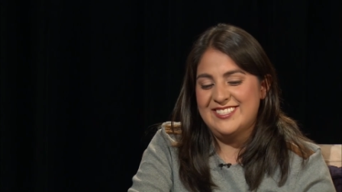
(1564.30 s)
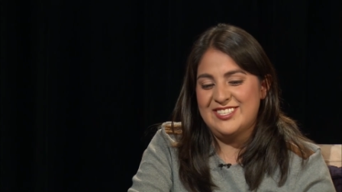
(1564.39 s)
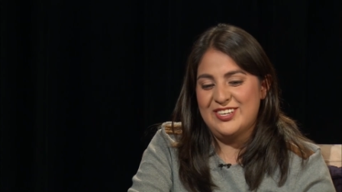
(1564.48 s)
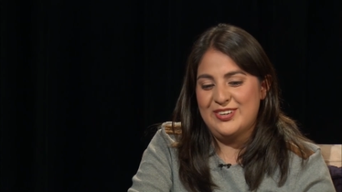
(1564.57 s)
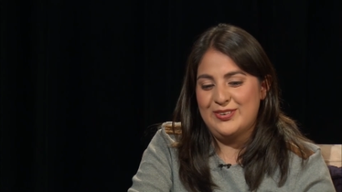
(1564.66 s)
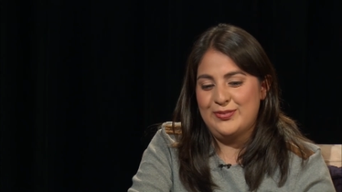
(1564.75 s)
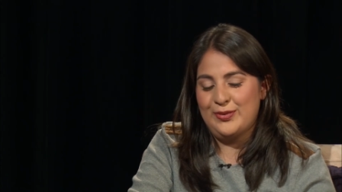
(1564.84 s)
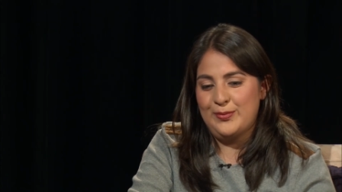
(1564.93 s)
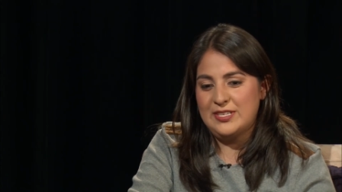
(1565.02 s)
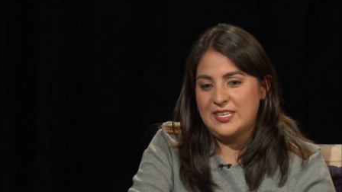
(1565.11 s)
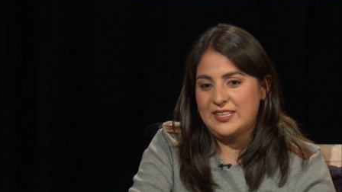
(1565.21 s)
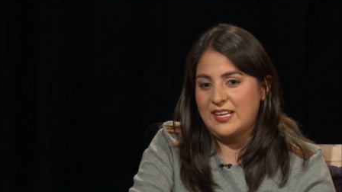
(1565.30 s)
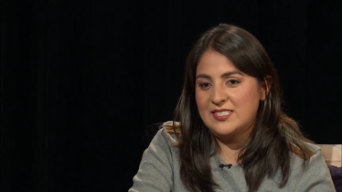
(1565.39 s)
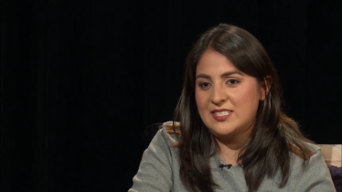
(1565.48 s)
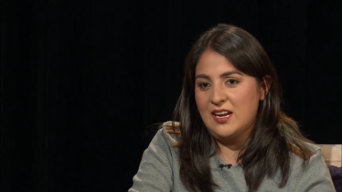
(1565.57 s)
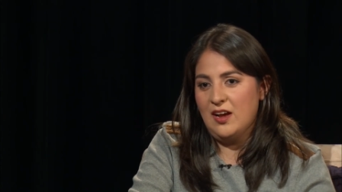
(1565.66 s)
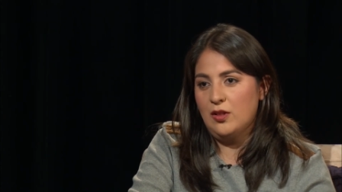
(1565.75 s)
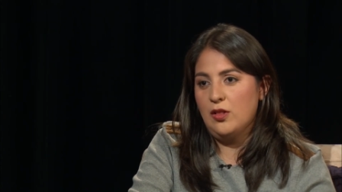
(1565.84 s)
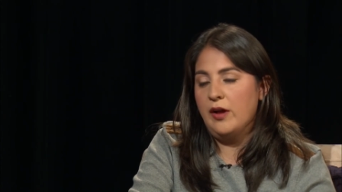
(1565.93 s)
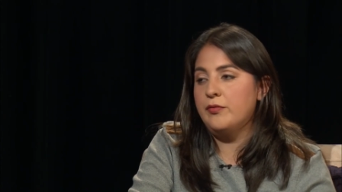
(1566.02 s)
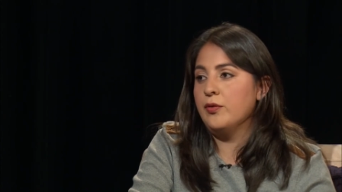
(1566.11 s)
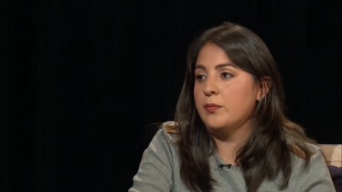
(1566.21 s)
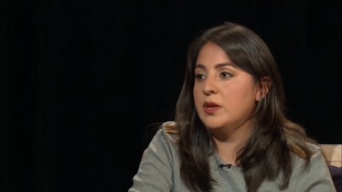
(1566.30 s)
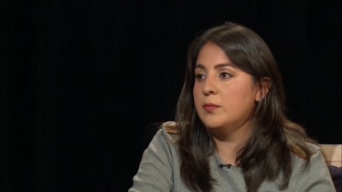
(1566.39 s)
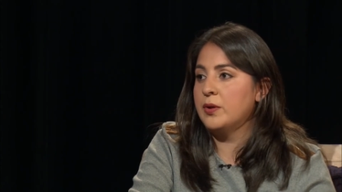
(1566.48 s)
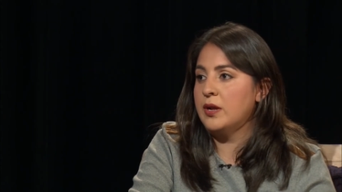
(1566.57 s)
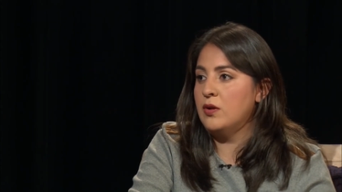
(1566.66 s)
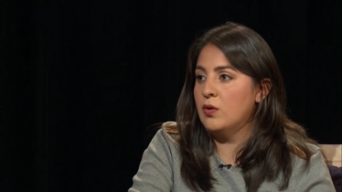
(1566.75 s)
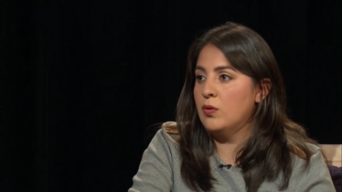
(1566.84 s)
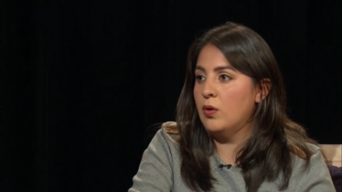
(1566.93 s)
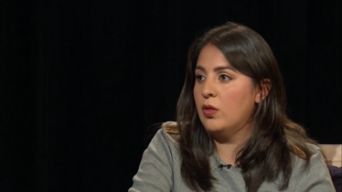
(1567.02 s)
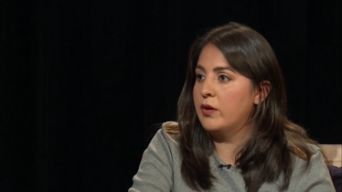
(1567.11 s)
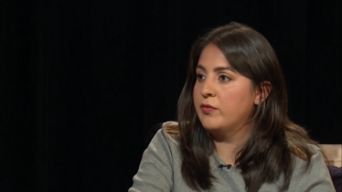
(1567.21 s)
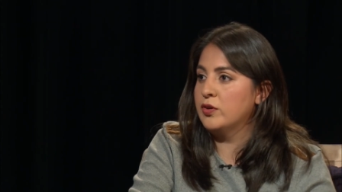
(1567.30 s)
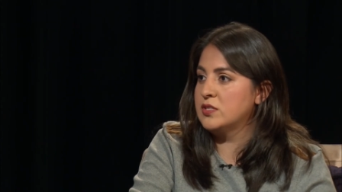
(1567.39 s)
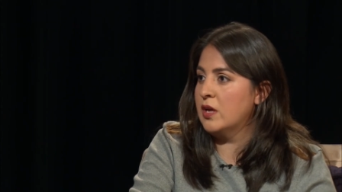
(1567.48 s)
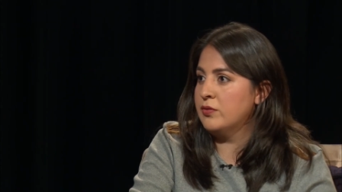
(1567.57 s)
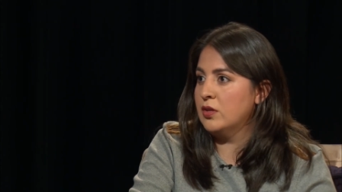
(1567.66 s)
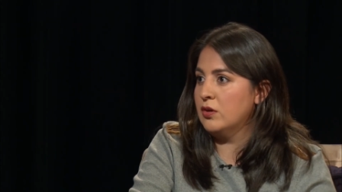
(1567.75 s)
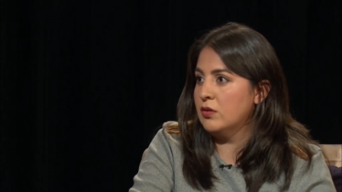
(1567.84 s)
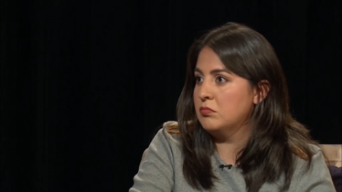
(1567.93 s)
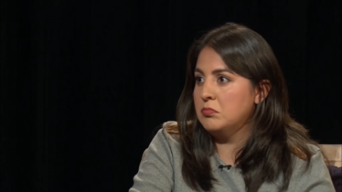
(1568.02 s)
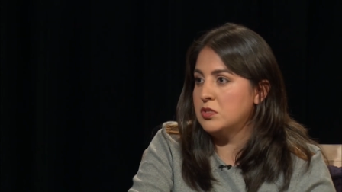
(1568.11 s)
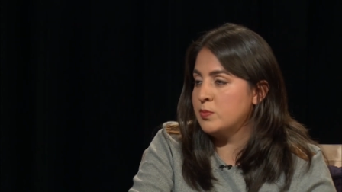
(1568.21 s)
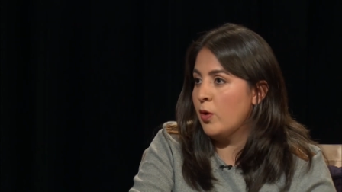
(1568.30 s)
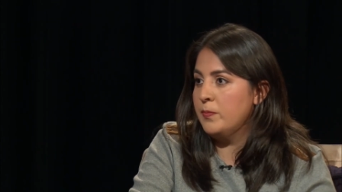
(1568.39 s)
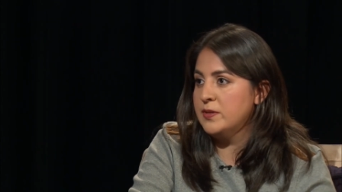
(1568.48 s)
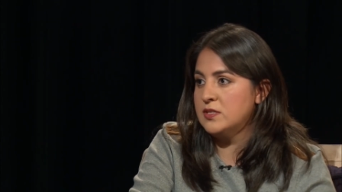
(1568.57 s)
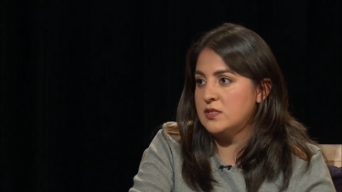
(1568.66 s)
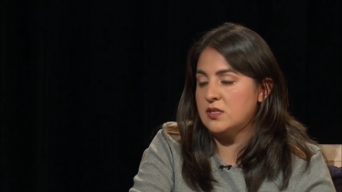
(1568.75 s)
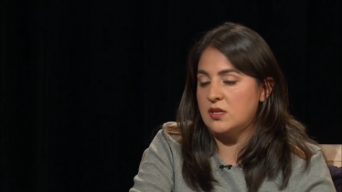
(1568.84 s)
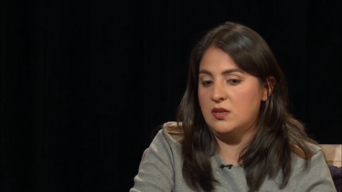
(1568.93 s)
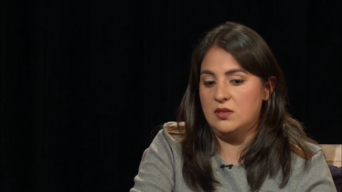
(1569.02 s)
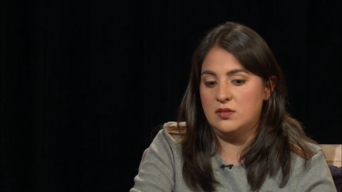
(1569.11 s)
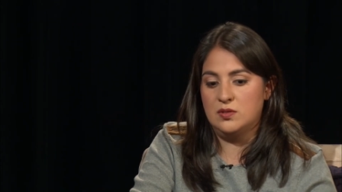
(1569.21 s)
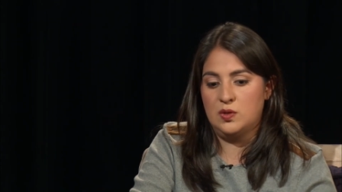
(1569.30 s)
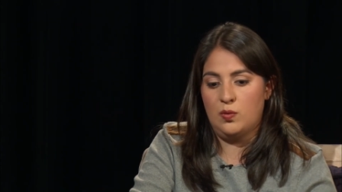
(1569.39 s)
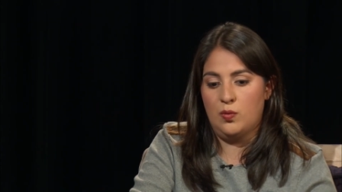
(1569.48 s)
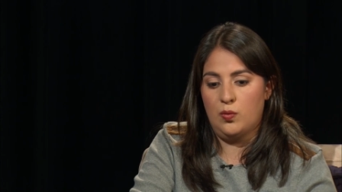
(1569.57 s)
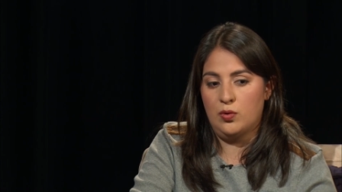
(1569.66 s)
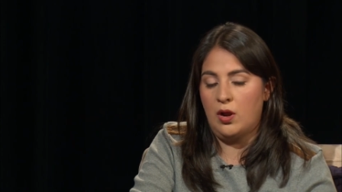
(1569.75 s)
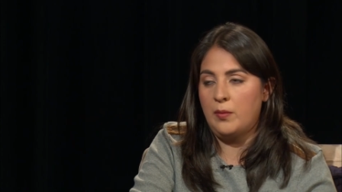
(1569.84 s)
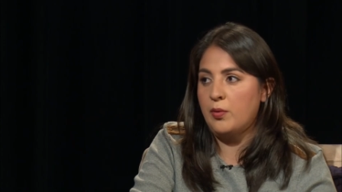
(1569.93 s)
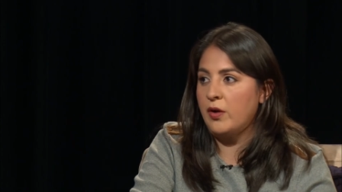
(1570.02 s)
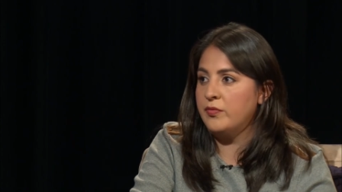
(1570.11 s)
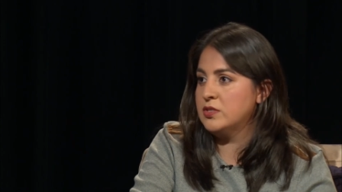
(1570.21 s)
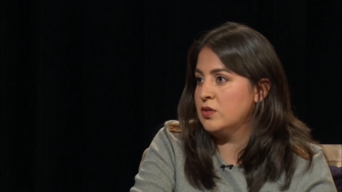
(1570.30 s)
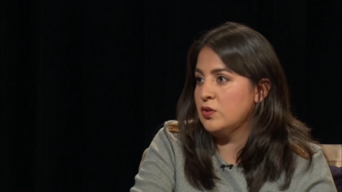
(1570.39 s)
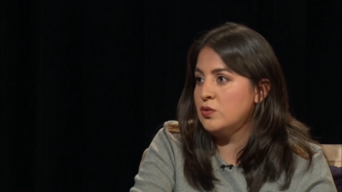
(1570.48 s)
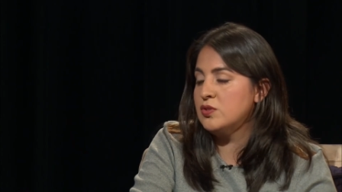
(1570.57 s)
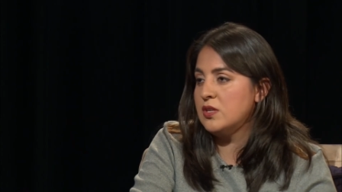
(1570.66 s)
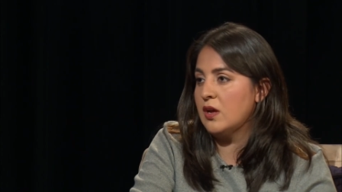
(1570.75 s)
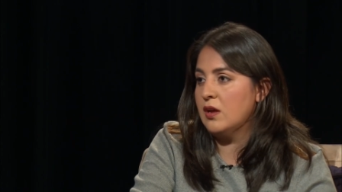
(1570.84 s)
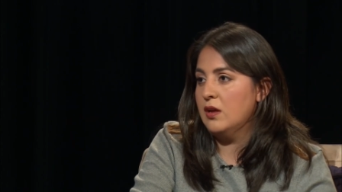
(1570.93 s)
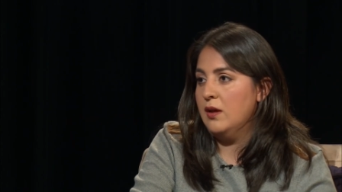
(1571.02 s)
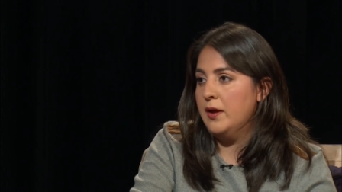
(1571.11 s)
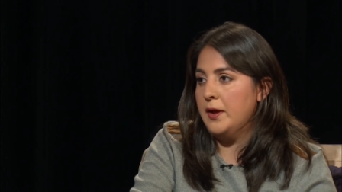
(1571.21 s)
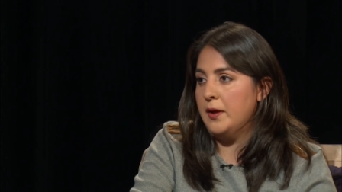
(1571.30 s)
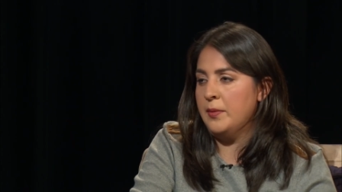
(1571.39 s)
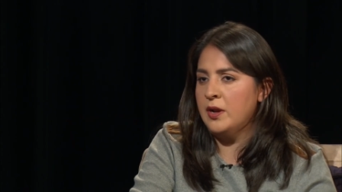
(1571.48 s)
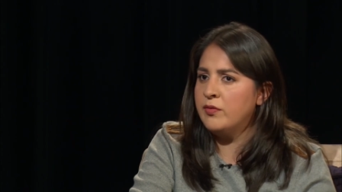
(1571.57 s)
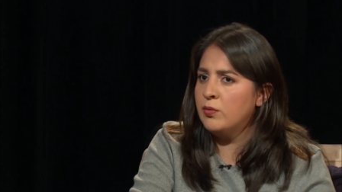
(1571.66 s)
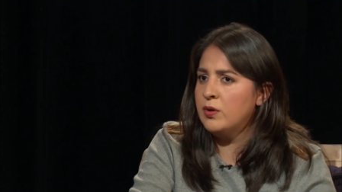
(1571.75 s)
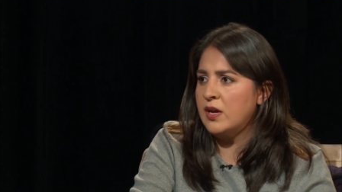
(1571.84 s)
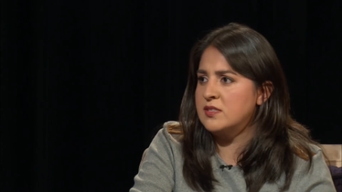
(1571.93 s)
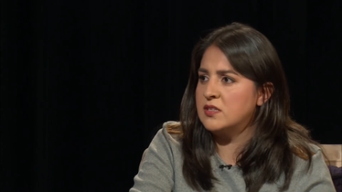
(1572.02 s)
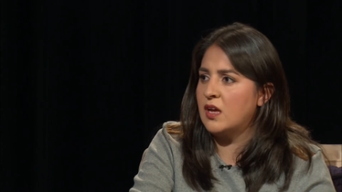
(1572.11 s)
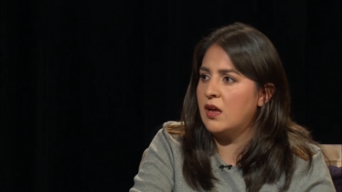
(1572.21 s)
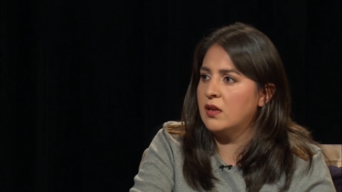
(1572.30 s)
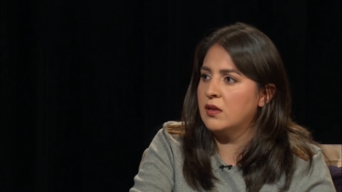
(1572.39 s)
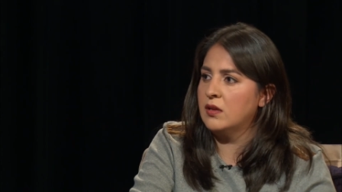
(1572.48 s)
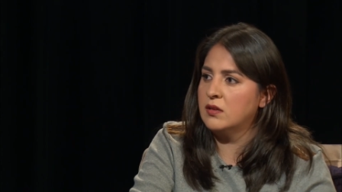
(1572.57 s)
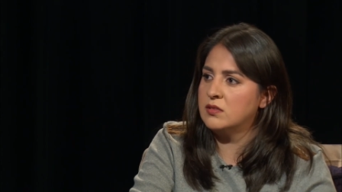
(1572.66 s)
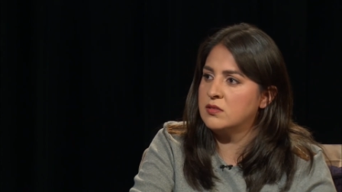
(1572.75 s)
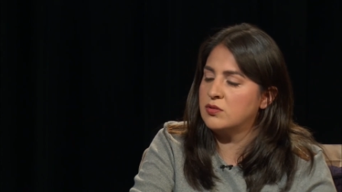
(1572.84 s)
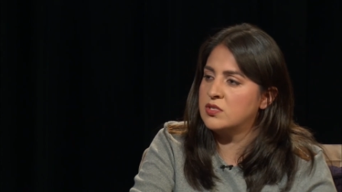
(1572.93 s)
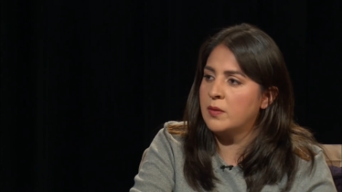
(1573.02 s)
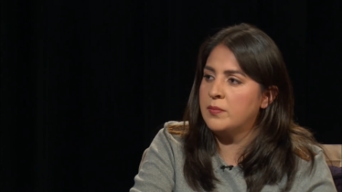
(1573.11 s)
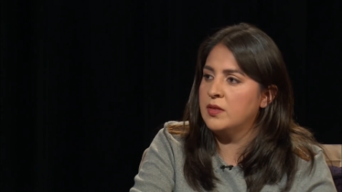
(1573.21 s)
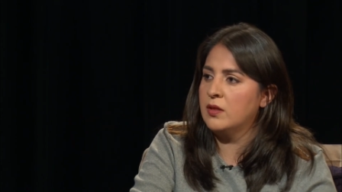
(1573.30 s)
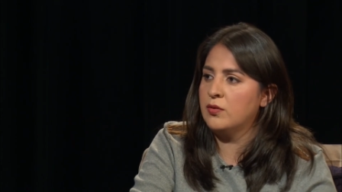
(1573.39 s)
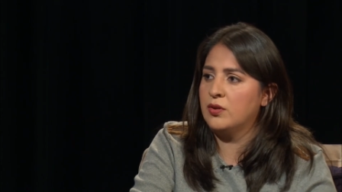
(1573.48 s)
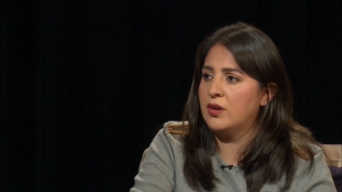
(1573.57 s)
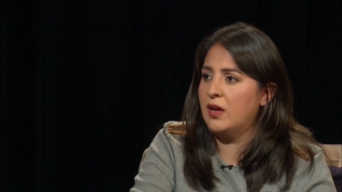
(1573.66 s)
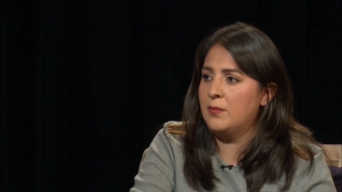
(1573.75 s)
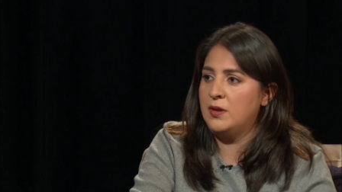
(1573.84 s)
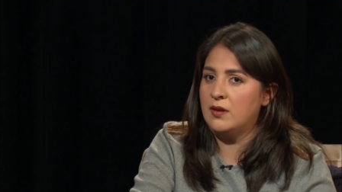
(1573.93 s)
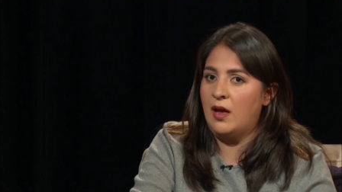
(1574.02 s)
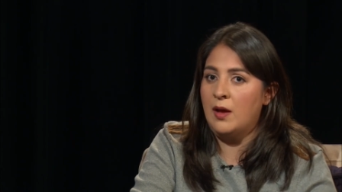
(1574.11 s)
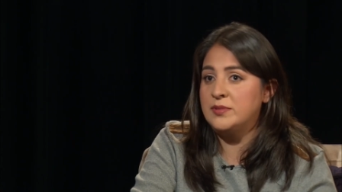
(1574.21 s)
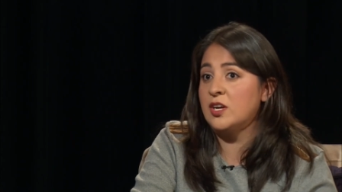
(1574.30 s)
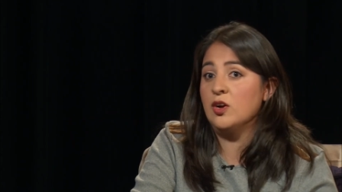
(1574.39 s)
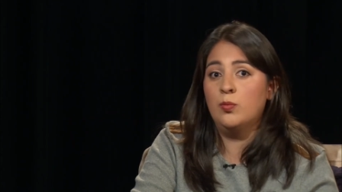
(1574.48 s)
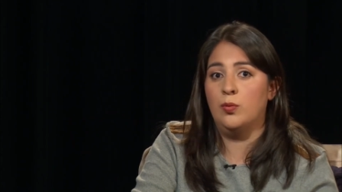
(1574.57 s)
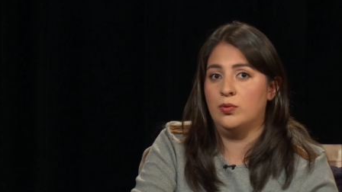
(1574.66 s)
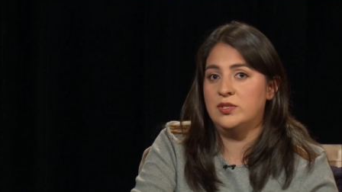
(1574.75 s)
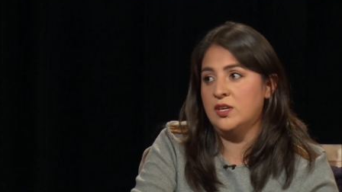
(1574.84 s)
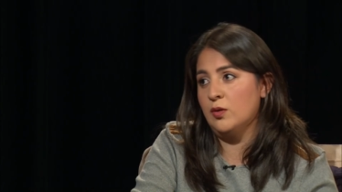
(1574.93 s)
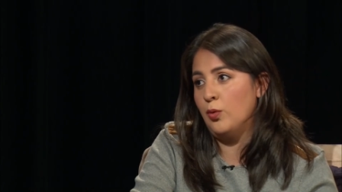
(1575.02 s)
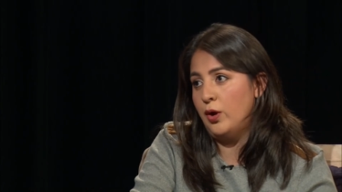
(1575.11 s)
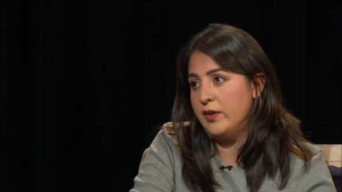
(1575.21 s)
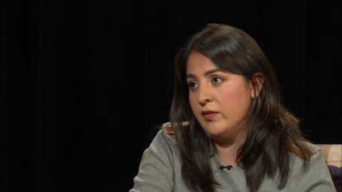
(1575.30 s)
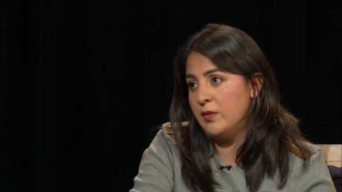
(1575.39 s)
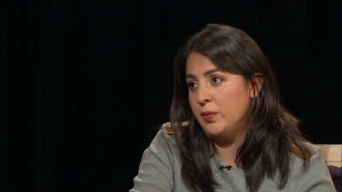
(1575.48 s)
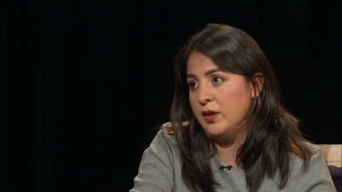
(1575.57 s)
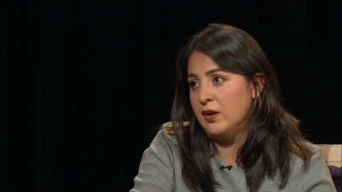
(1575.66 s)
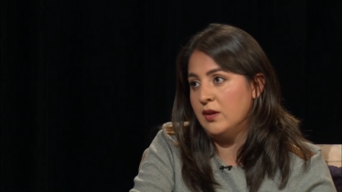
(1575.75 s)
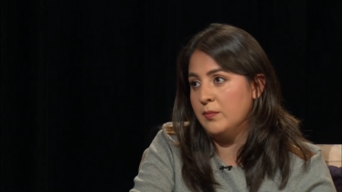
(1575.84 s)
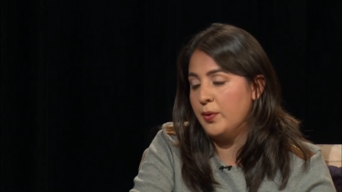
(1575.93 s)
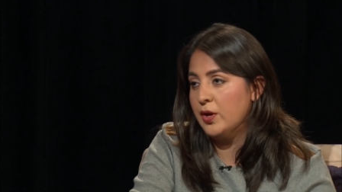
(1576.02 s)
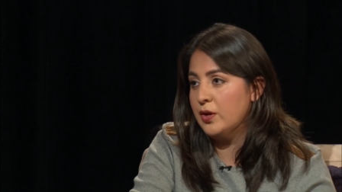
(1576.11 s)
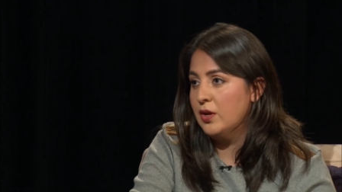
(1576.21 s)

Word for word: so for me, it's like that's not a lot for me, but I know a lot right. of folks out there, small businesses right. or nonprofits could use that. Sure. Um, and everyone has that. Uh, sure. There's something that they're good at. I mean, I'm terrible, terrible at event planning, but